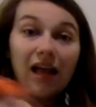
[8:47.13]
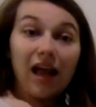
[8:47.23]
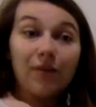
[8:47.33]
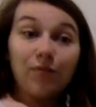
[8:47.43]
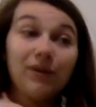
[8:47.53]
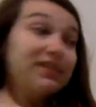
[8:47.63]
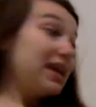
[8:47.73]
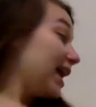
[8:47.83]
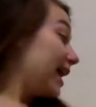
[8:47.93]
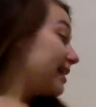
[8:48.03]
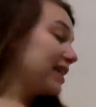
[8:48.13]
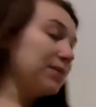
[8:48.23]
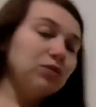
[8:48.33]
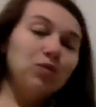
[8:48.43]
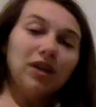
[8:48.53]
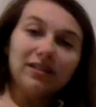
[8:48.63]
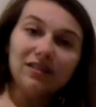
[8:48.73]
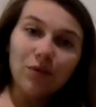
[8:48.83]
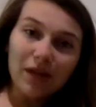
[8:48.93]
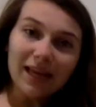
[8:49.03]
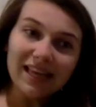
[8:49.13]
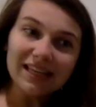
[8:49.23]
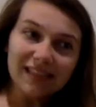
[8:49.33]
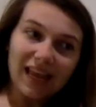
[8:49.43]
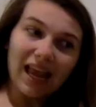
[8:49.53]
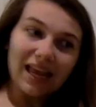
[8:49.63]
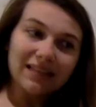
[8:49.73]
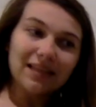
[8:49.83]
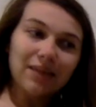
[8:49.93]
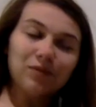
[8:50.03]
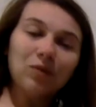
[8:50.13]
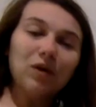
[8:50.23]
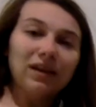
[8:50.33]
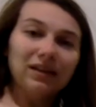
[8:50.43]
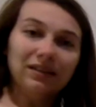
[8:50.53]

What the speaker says: And we said 8 times 1. So what is 8 times 1?